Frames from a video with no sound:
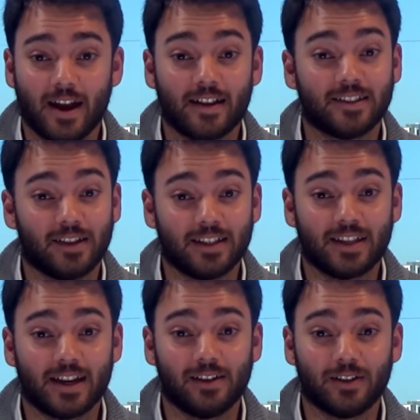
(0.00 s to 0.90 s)
So let's
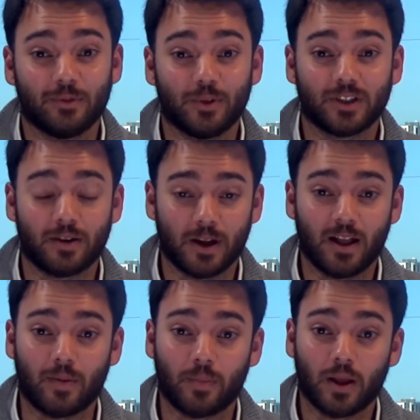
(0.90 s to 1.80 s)
take a look at what's coming
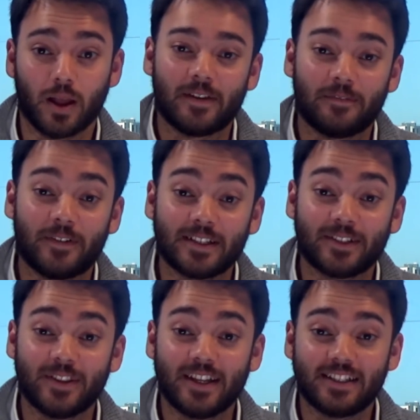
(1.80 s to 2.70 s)
up. First
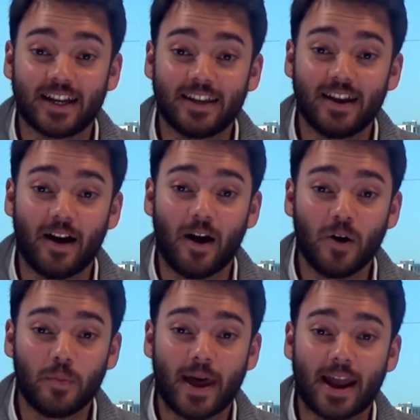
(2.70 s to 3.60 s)
on the agenda,
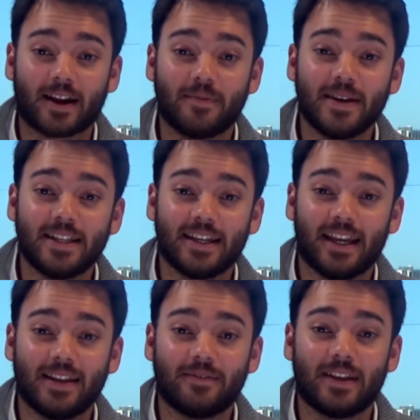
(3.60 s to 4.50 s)
OPEC, a meeting
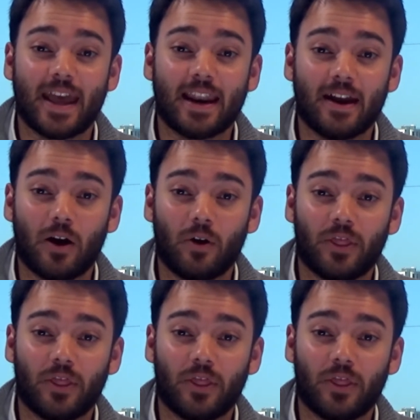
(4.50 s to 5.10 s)
in Vienna on